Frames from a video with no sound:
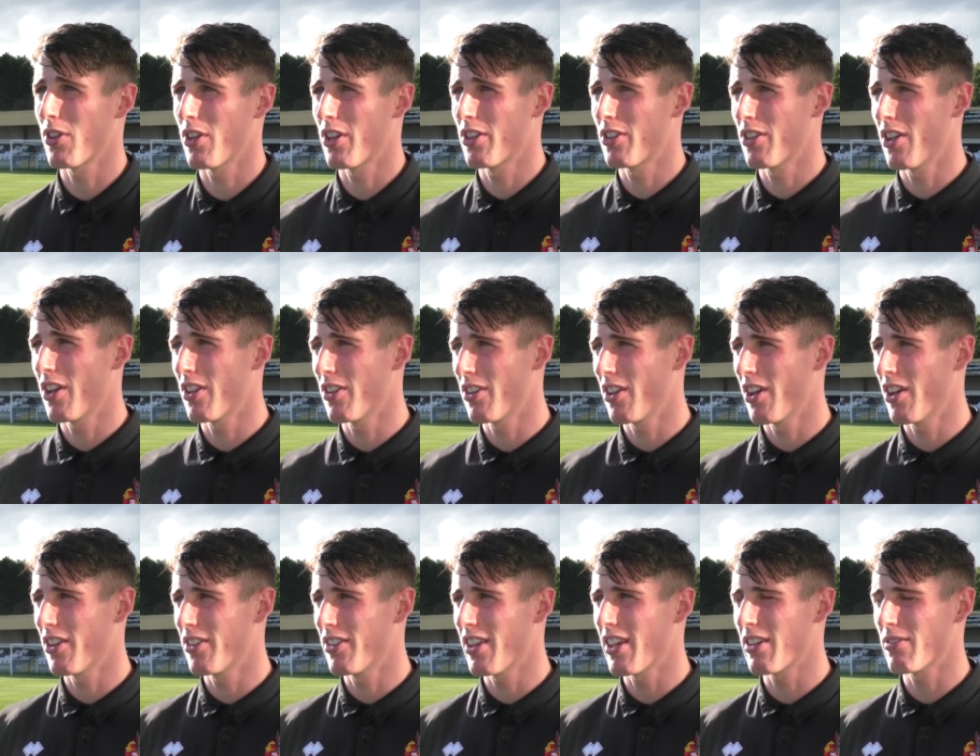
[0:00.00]

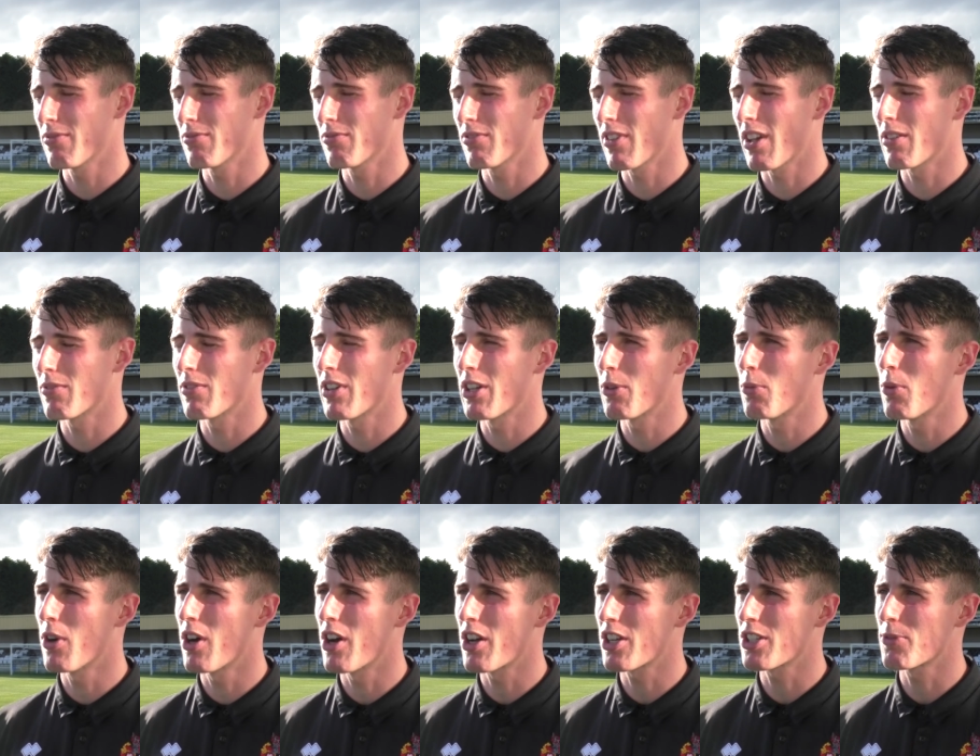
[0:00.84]
And that really
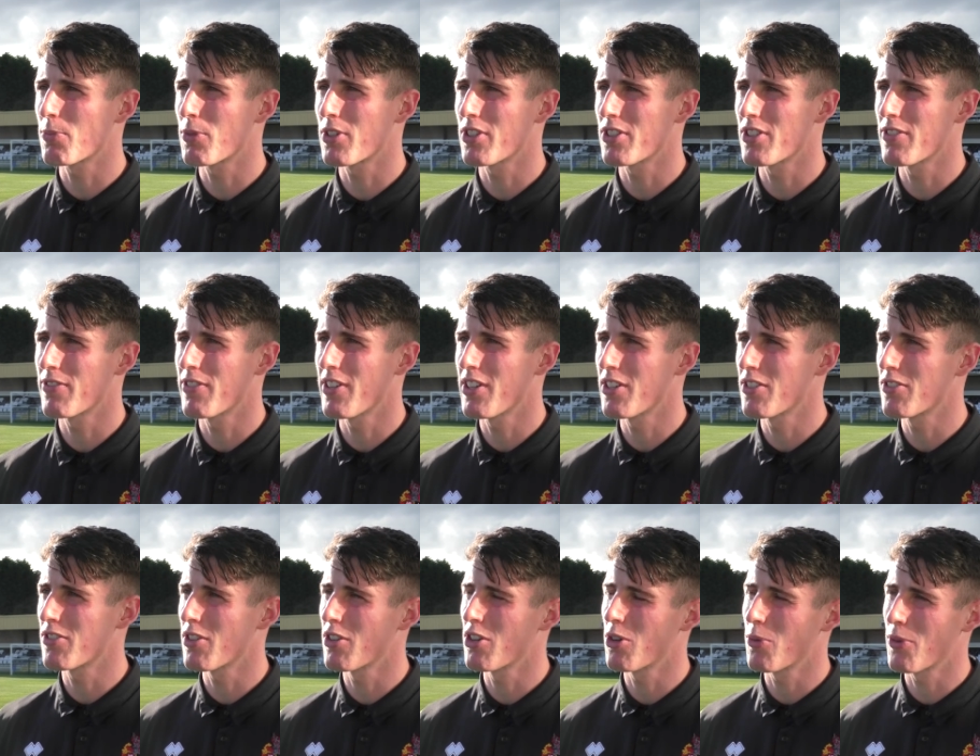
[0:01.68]
works, because
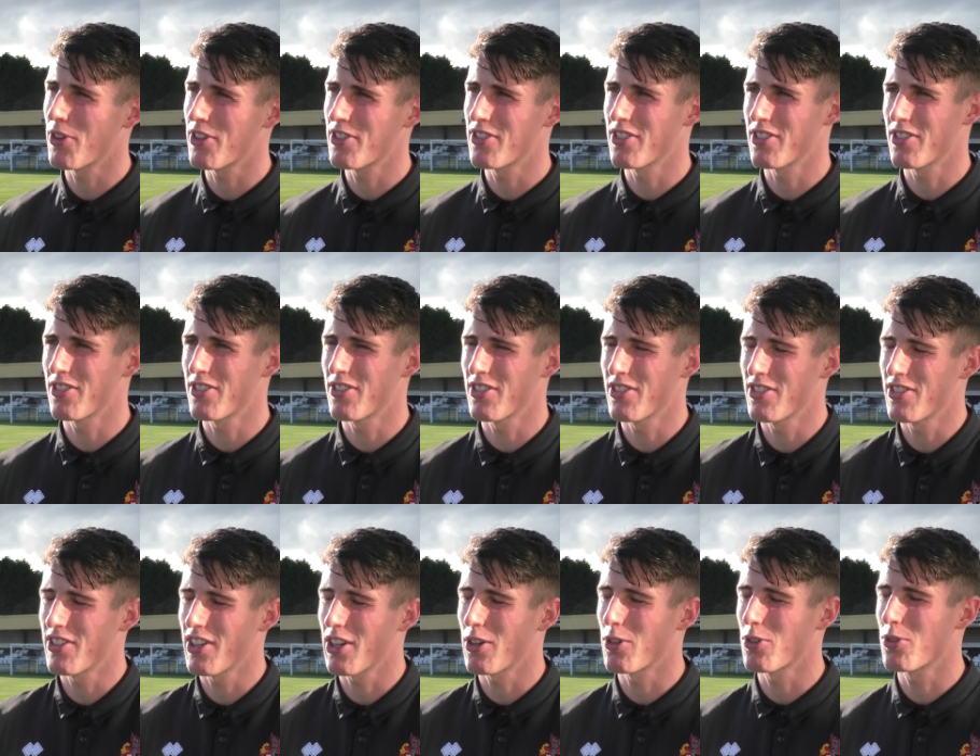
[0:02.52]
defenders don't know whether to
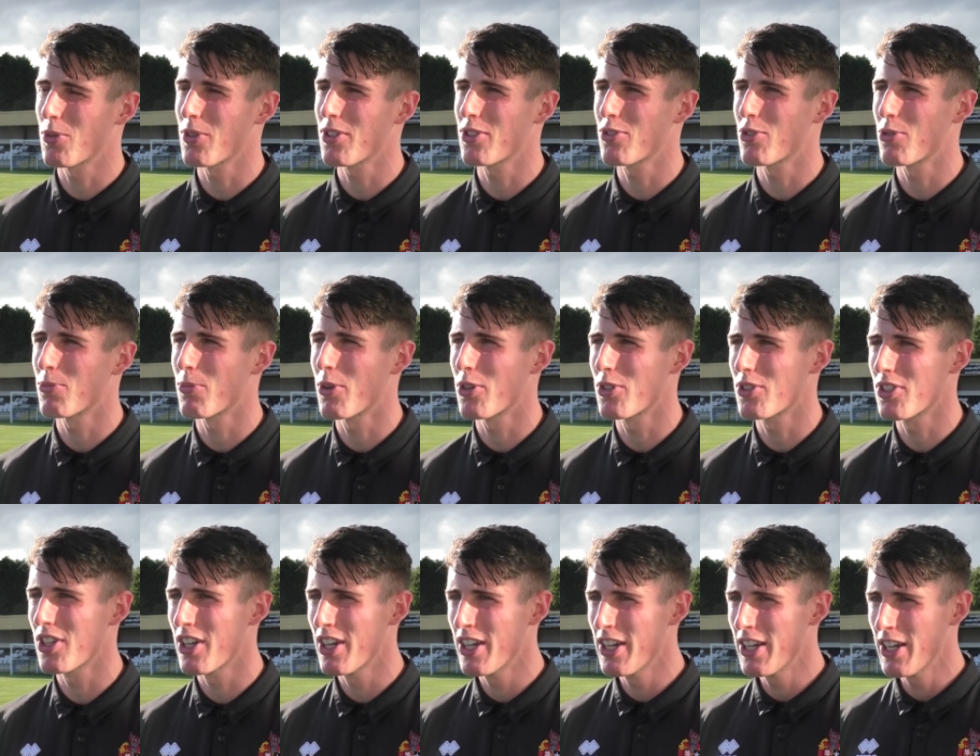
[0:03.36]
stick or twist almost.